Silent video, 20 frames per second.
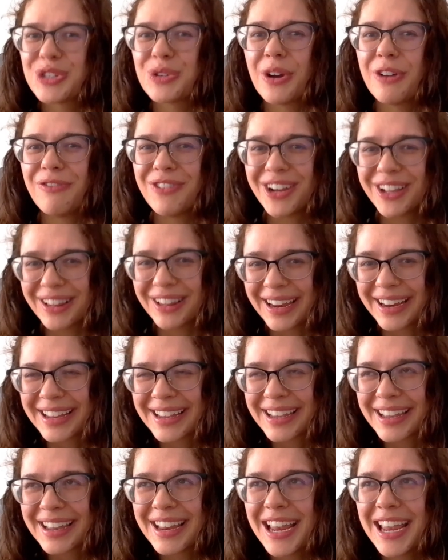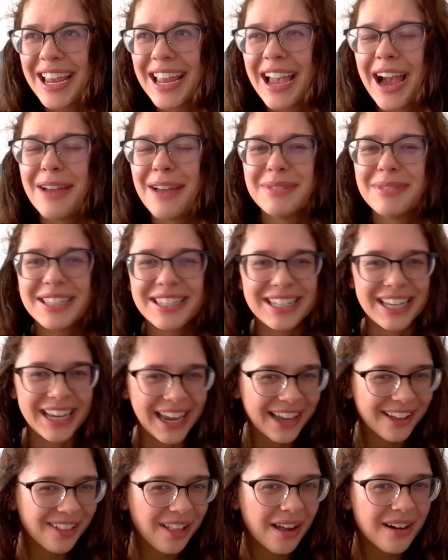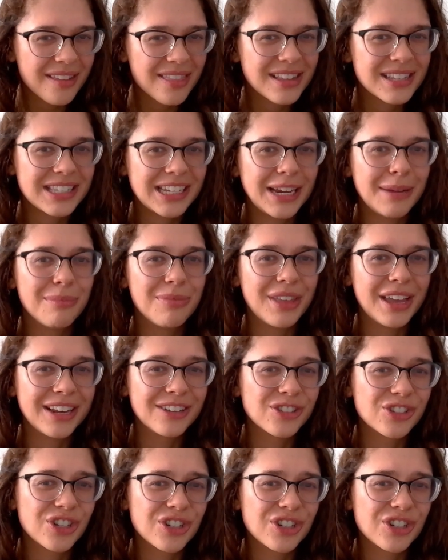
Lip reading: So I feel like I'm seeing a lot of the same things,